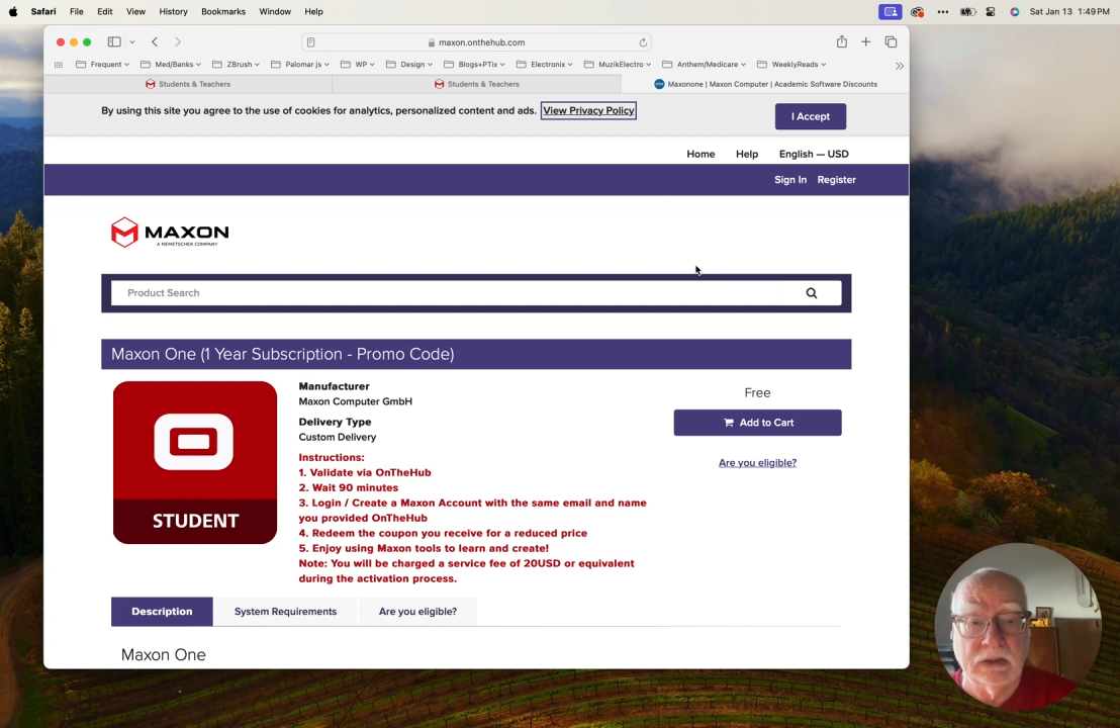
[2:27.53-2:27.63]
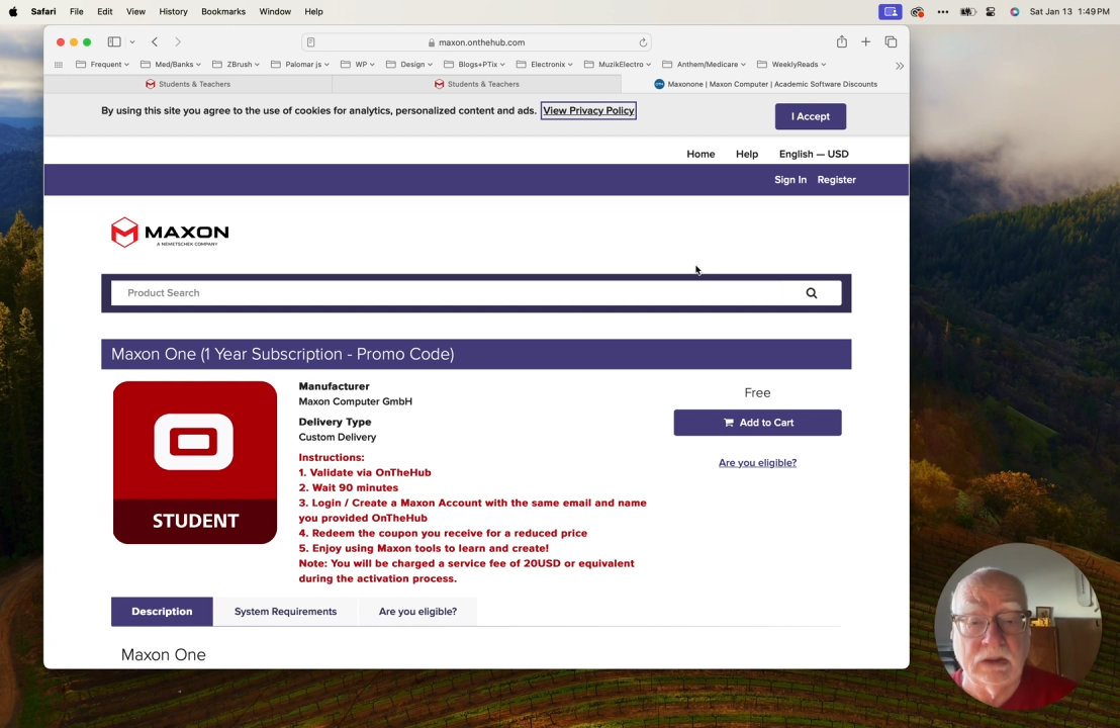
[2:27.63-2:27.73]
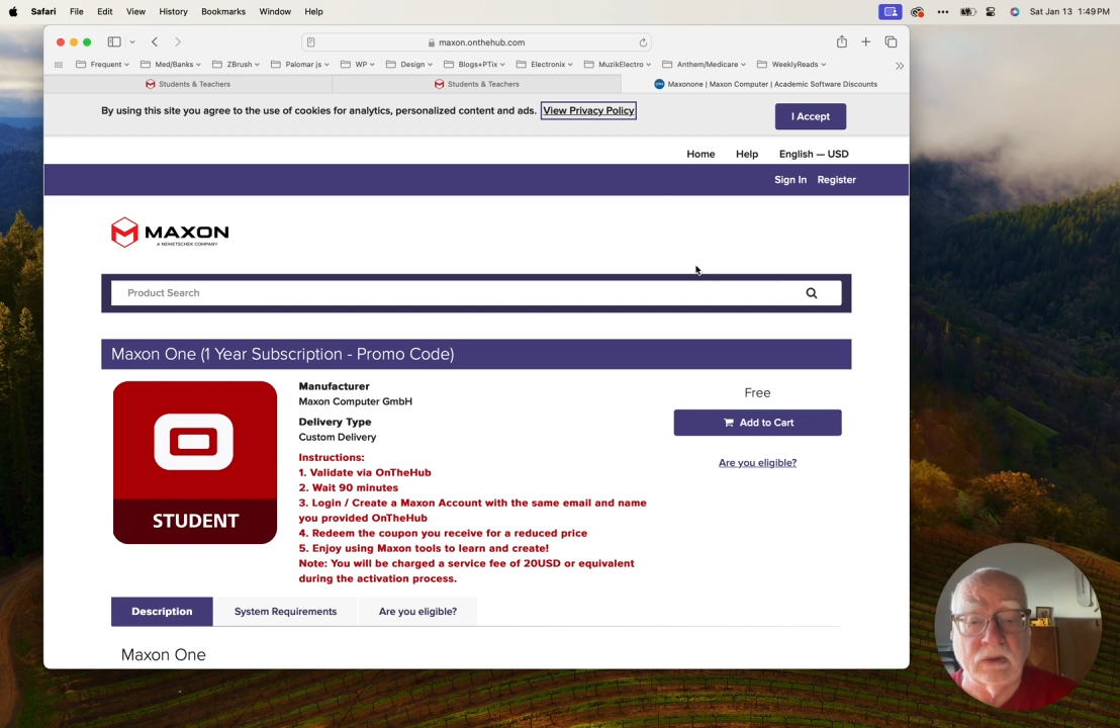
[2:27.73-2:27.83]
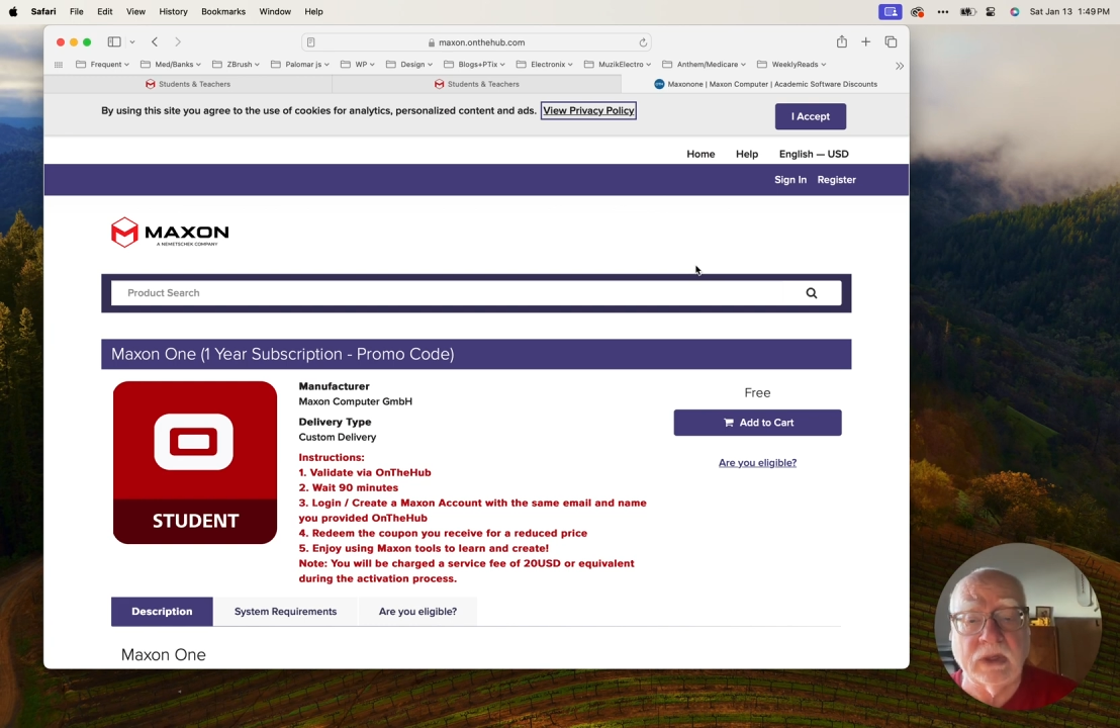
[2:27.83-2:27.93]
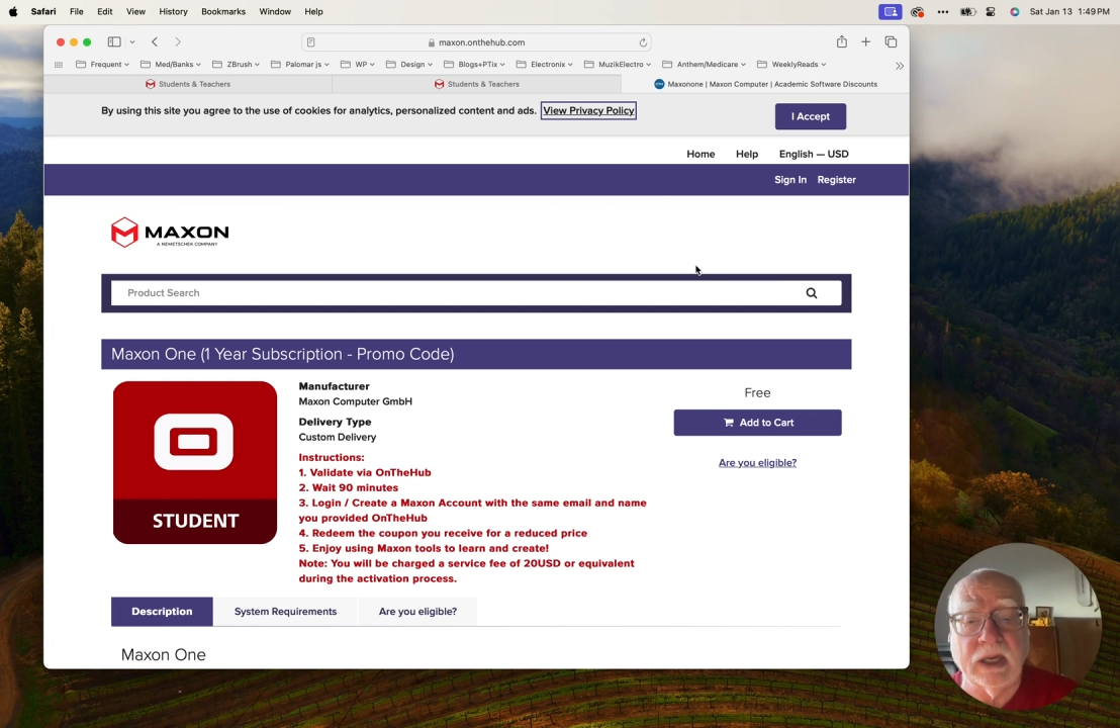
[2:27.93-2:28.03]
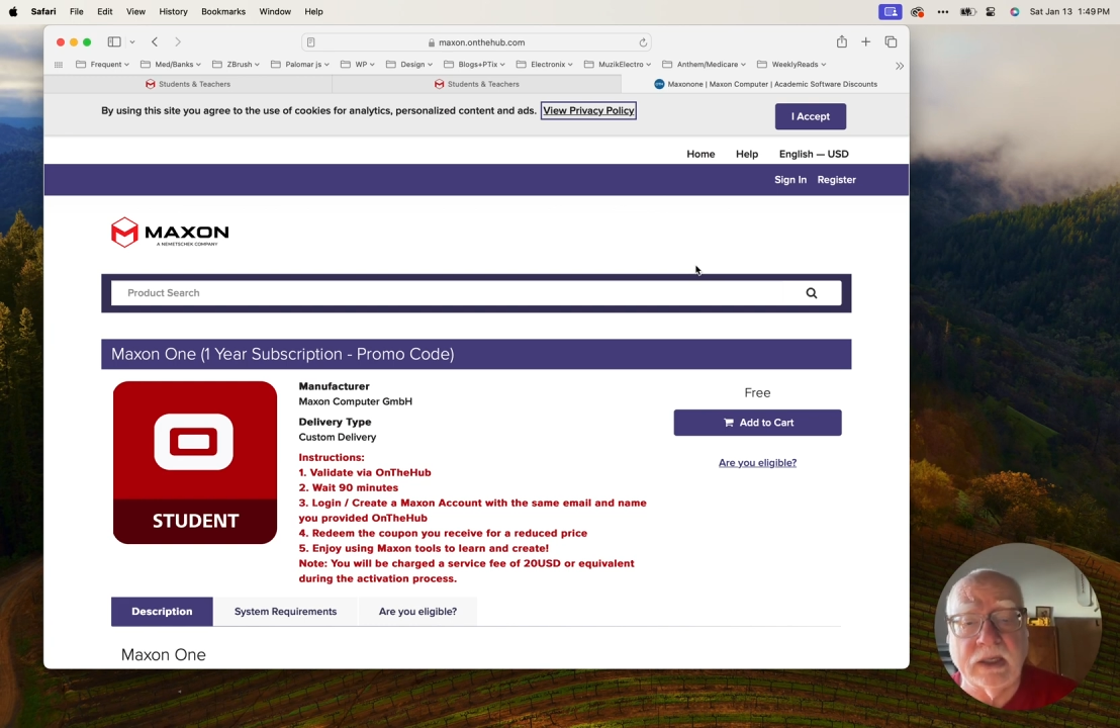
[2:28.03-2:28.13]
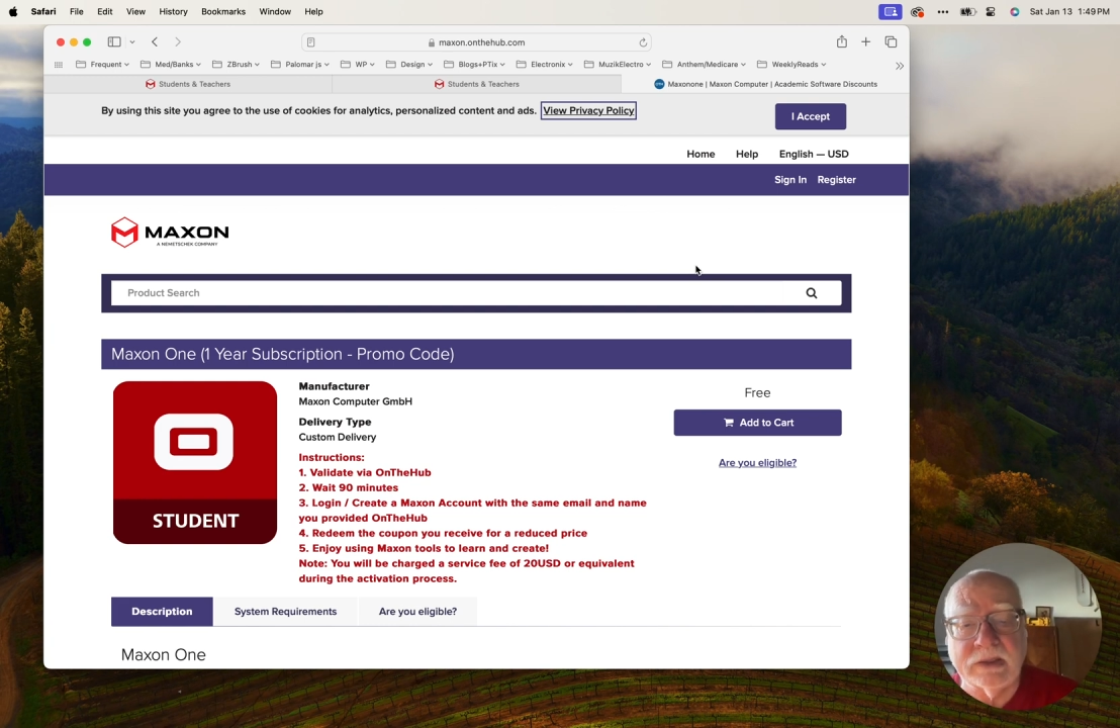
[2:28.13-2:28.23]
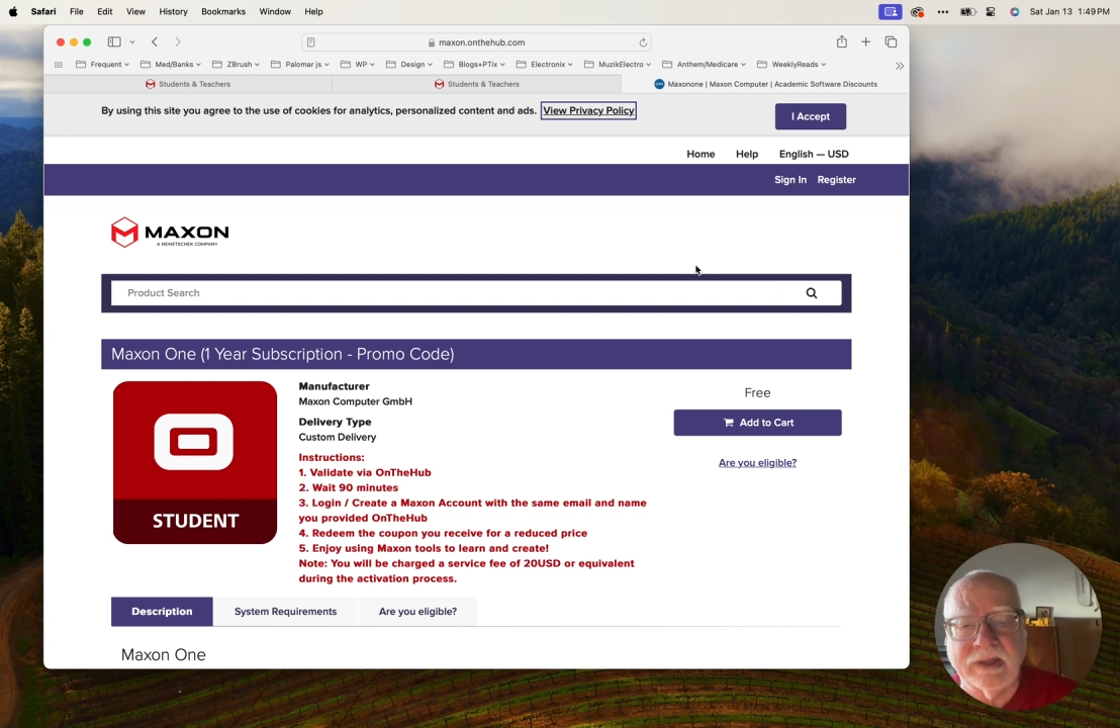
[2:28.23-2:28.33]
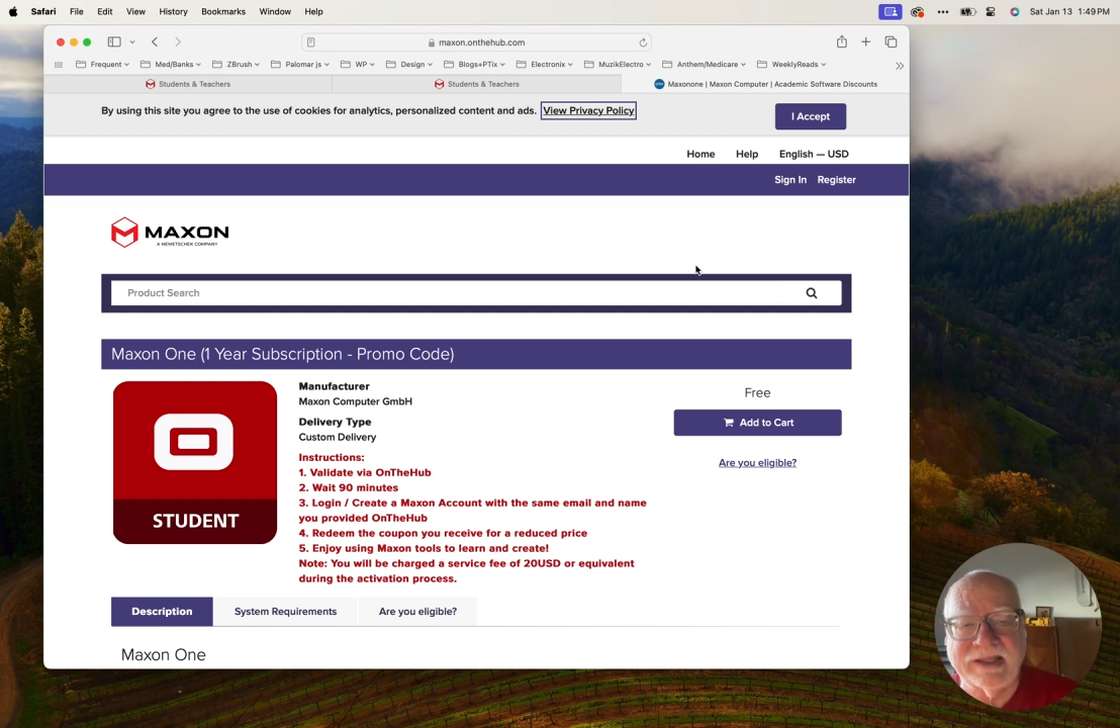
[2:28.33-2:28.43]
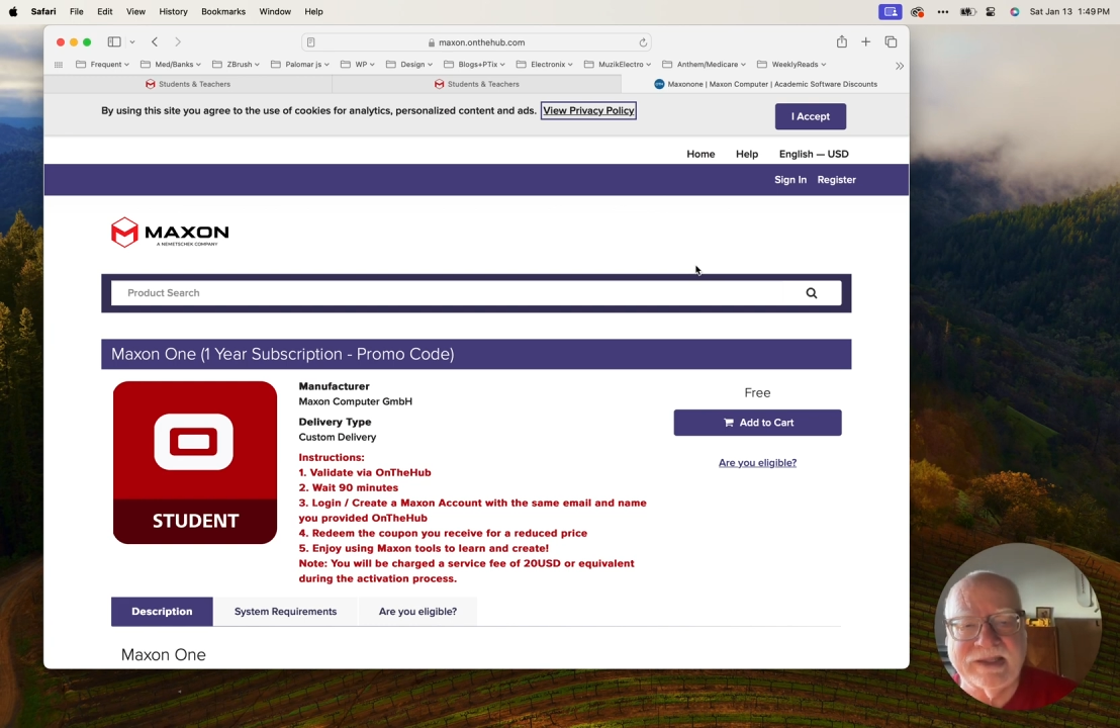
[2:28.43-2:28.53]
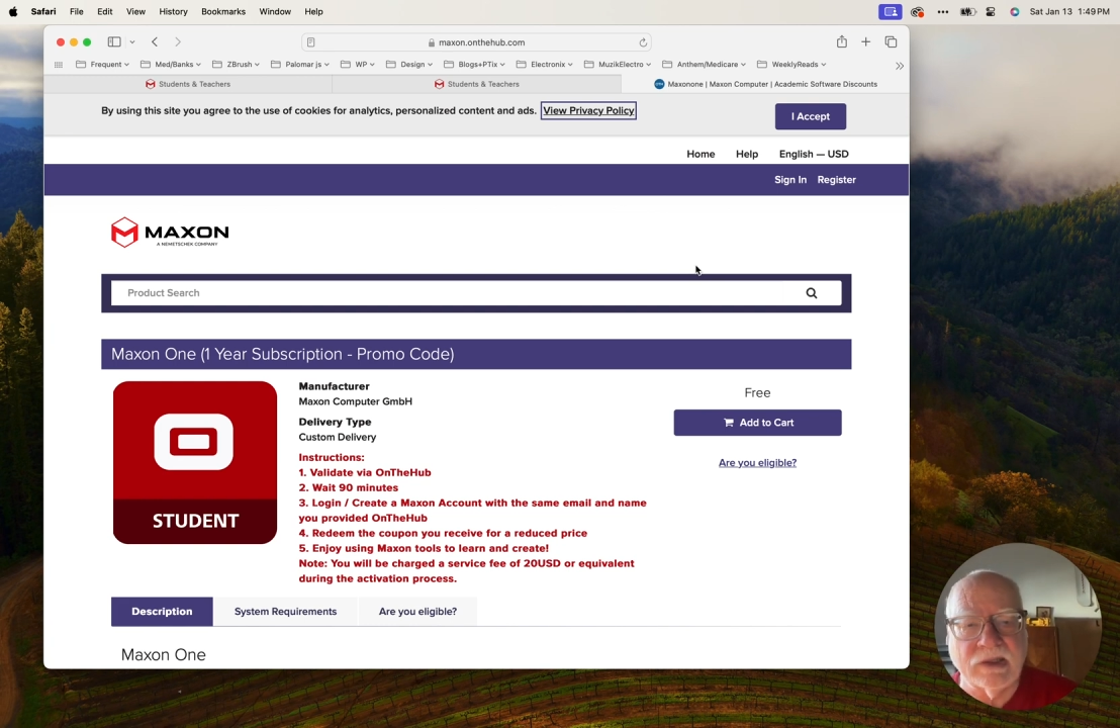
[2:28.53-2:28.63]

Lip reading: Okay, so that's the